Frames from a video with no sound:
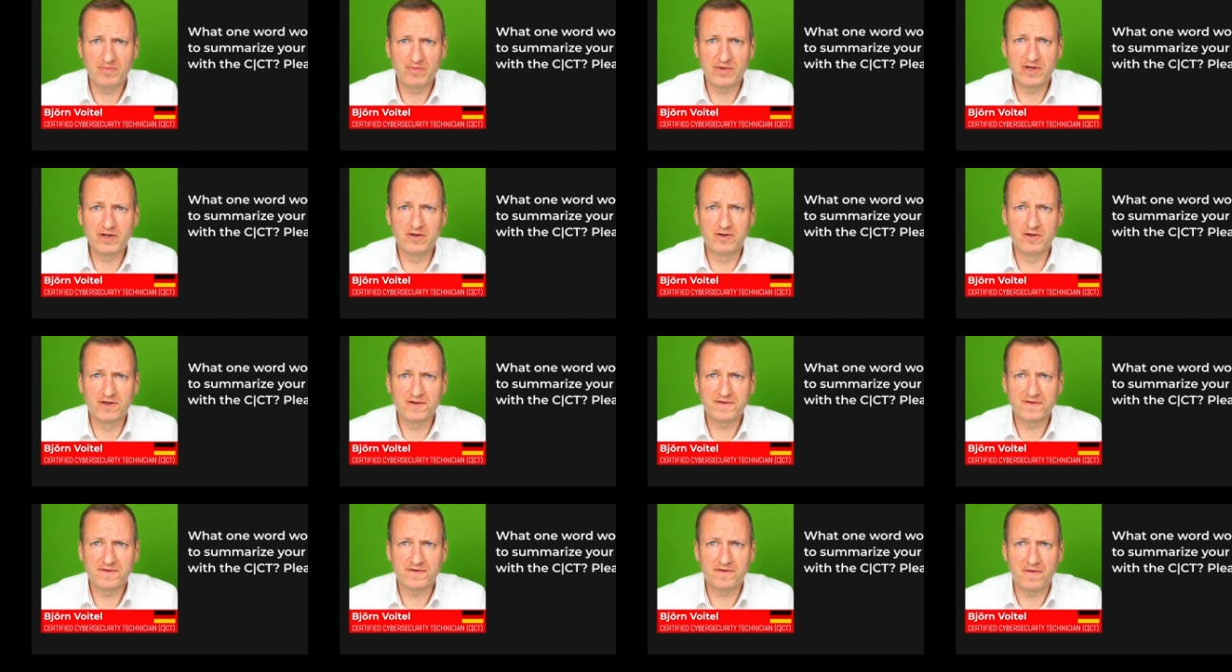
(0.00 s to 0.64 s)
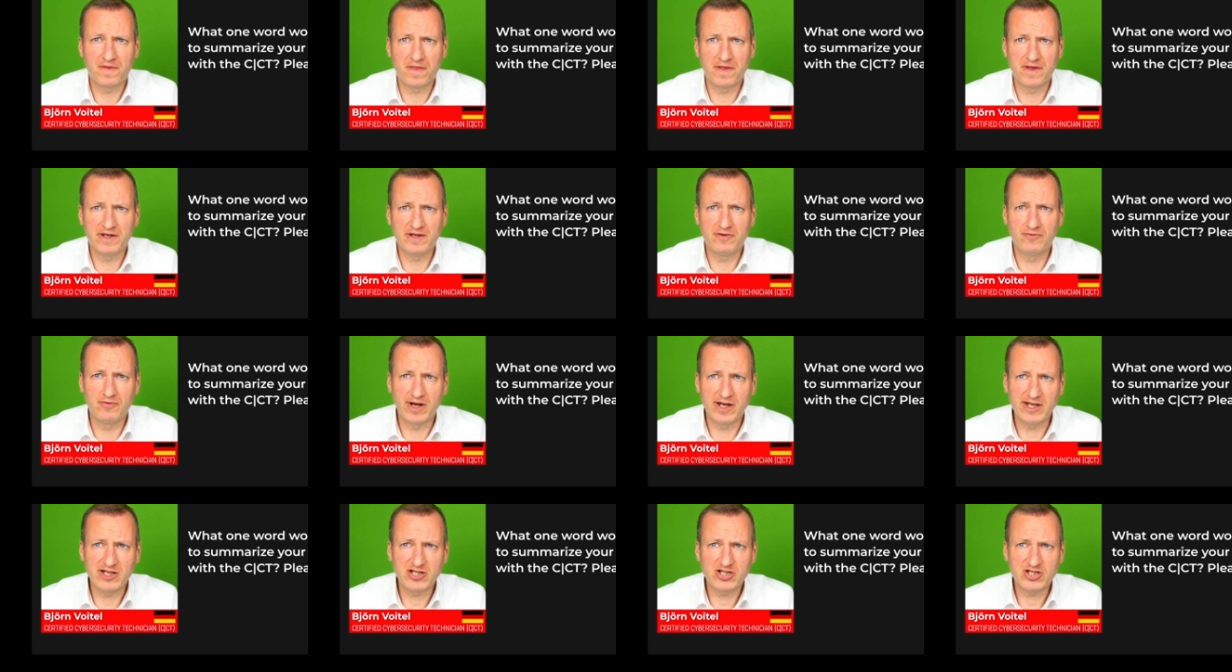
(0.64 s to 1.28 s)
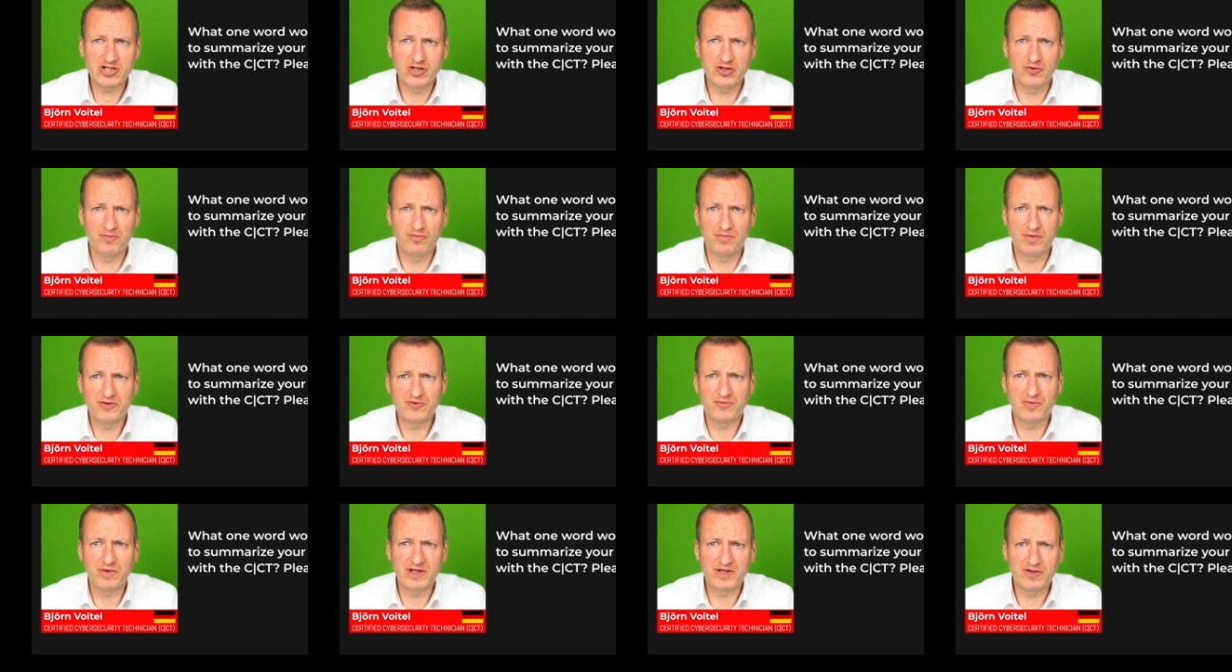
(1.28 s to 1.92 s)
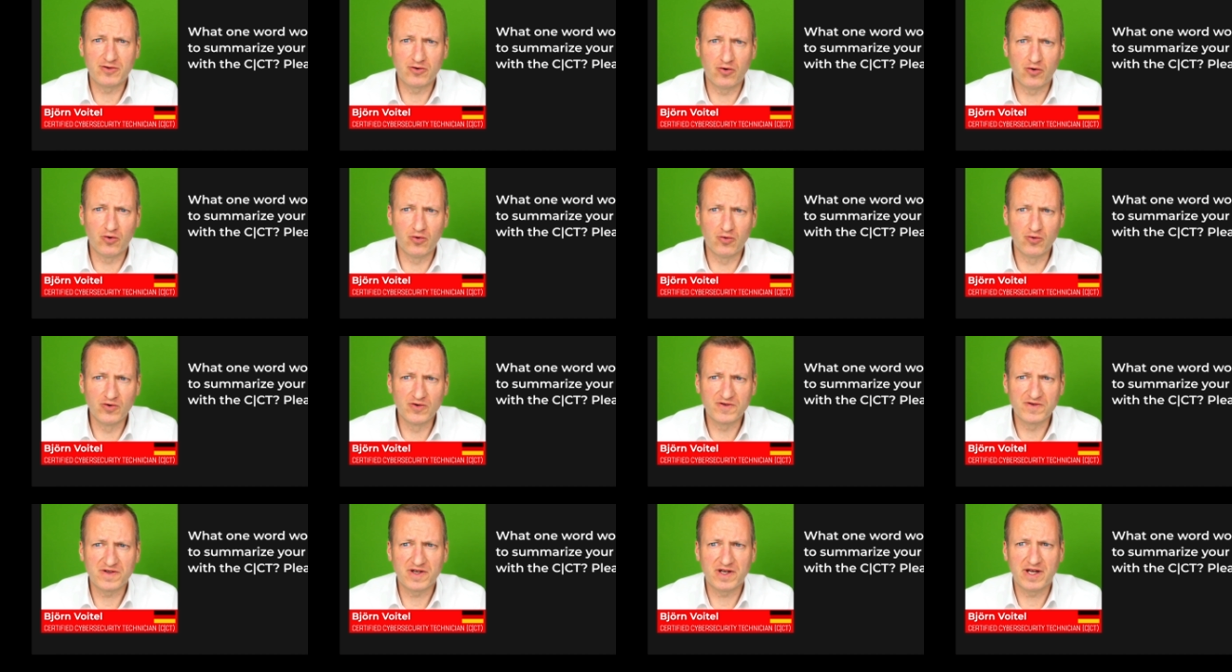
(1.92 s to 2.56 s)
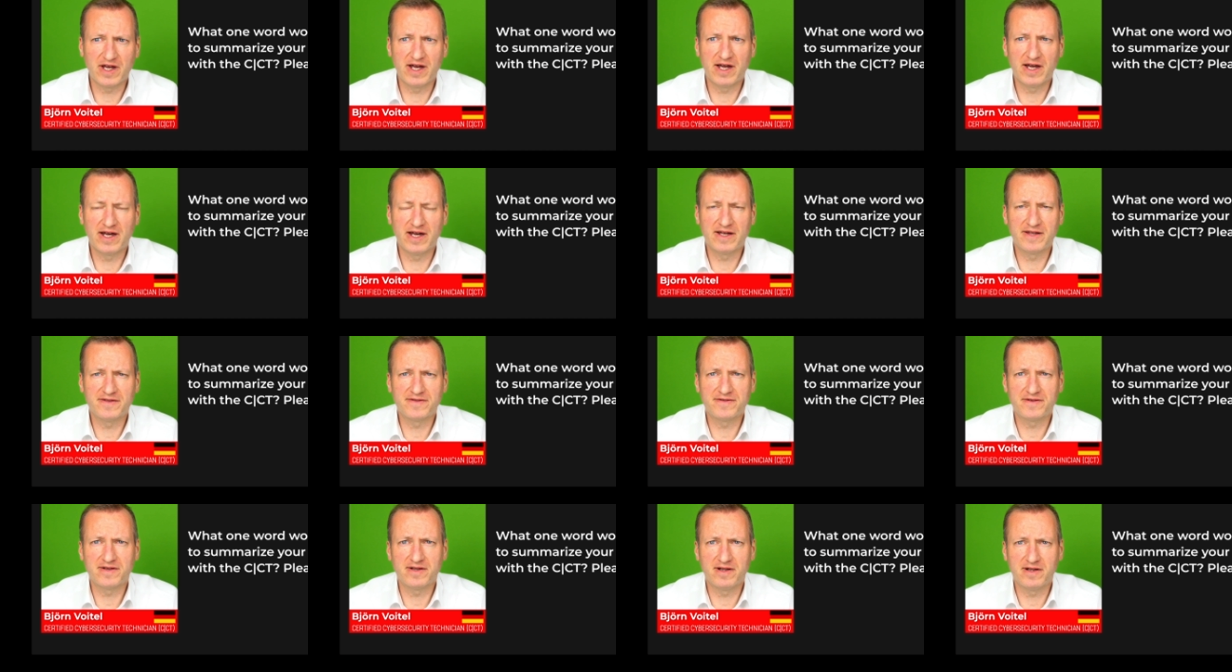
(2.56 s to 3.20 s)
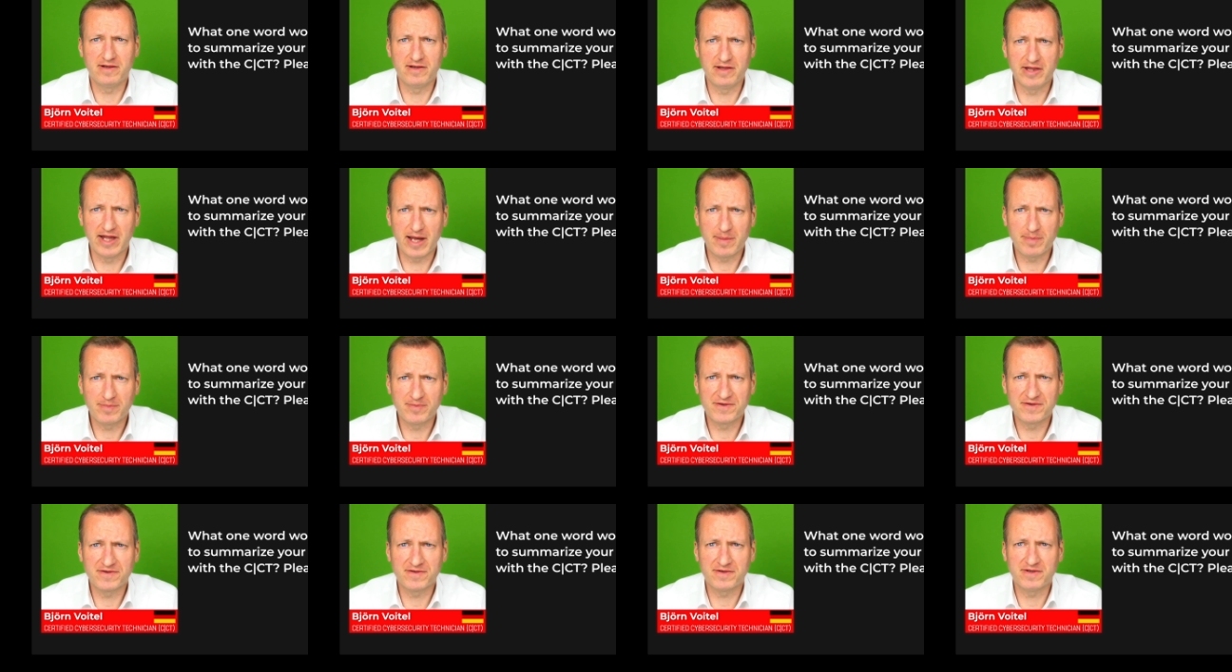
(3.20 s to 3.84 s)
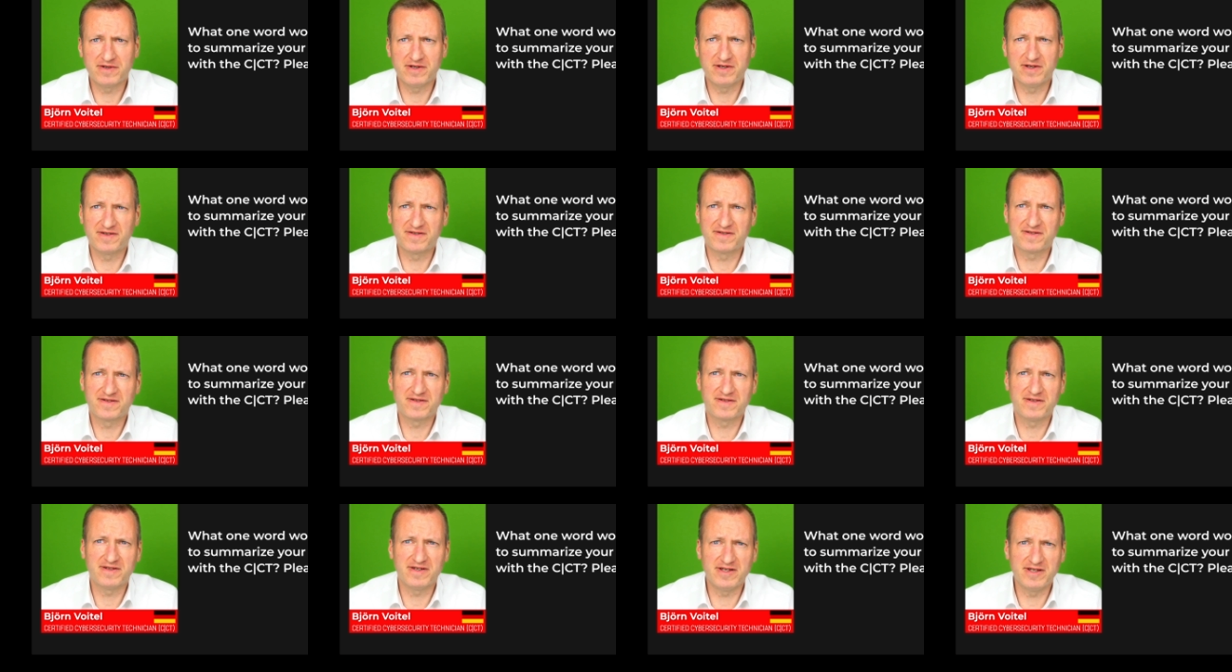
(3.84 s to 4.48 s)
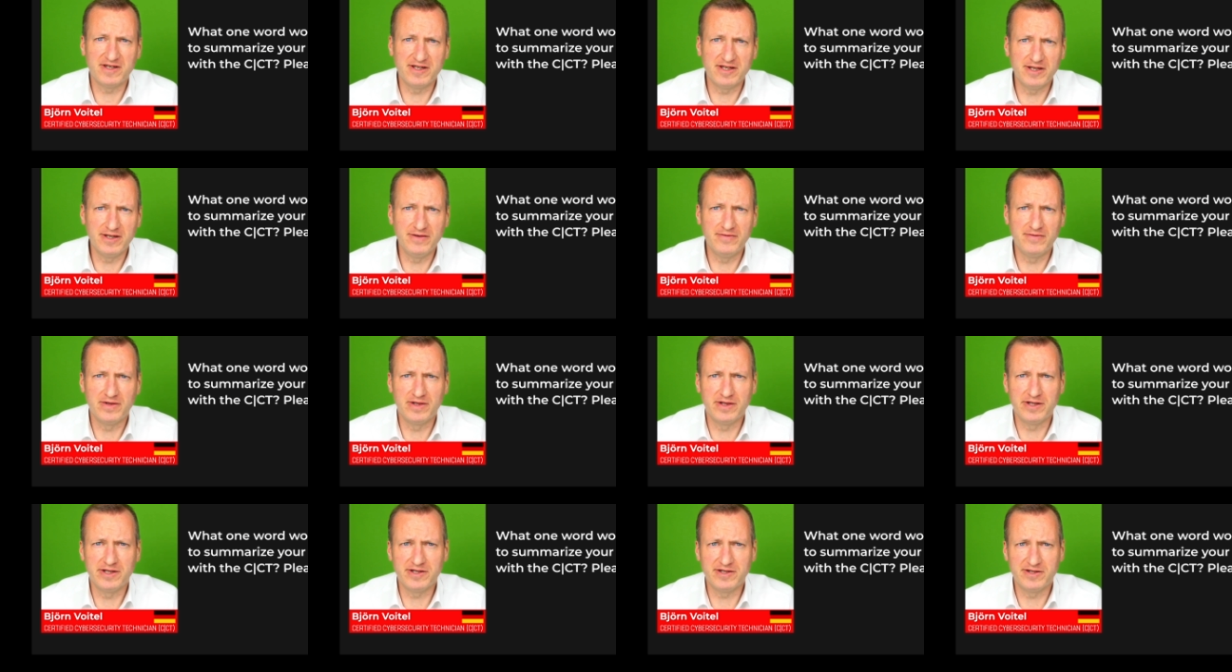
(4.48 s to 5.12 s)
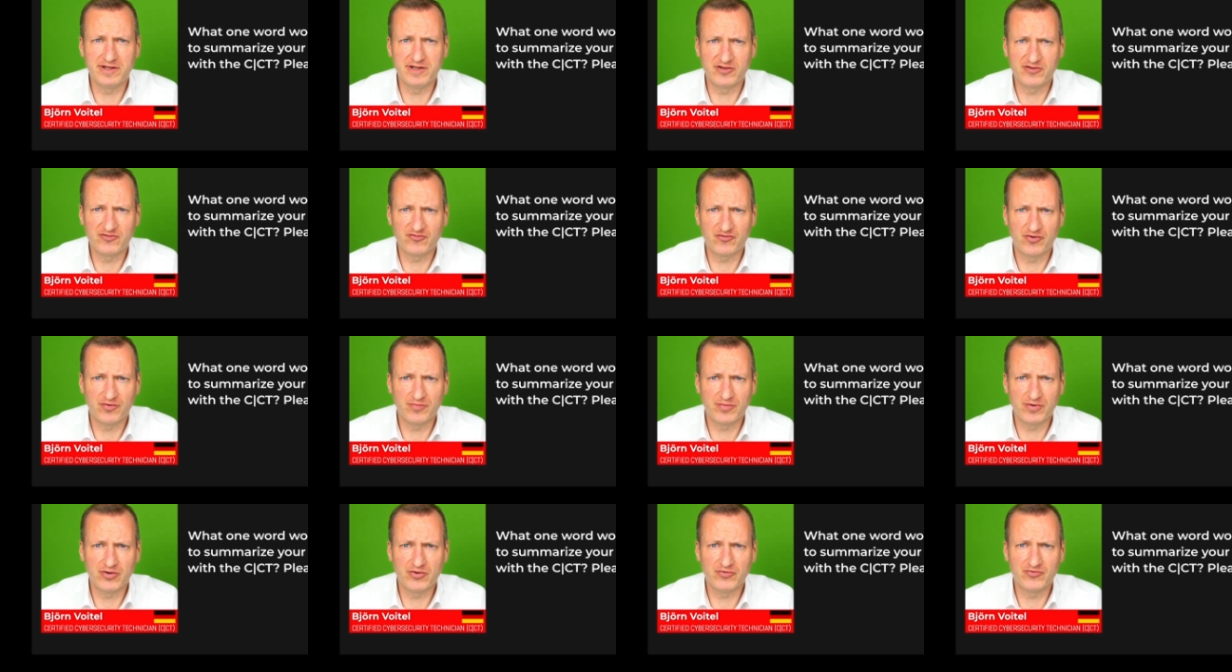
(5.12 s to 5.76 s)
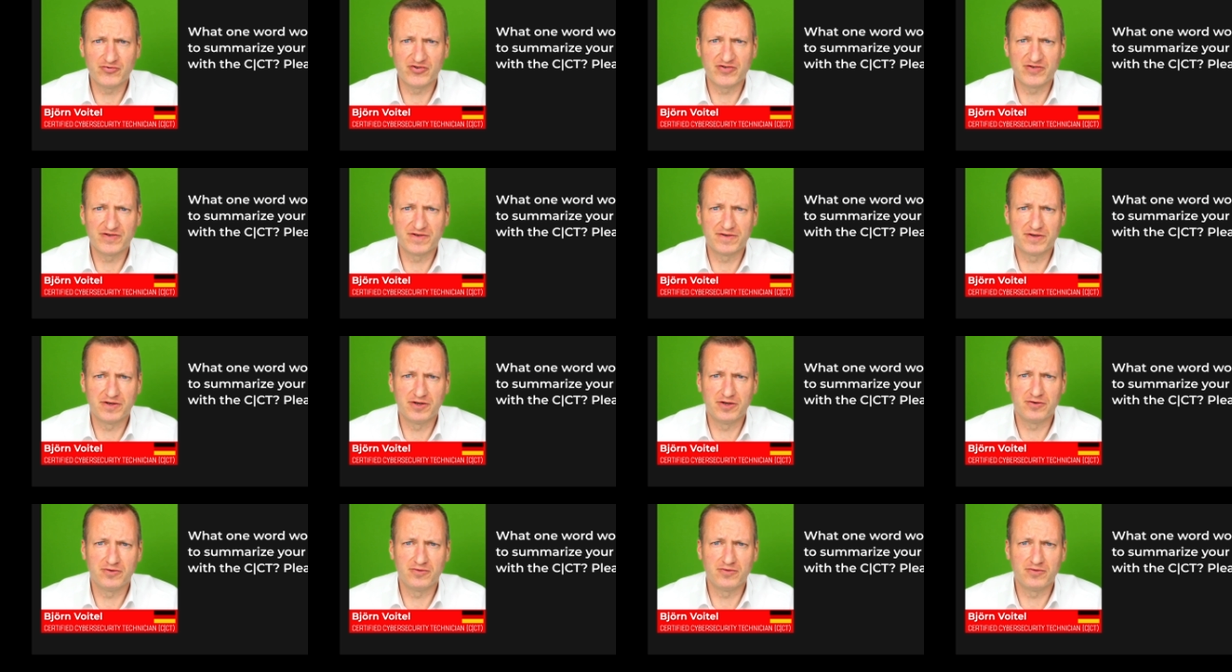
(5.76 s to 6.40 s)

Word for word: because the ratio between cores and laps is evenly distributed. So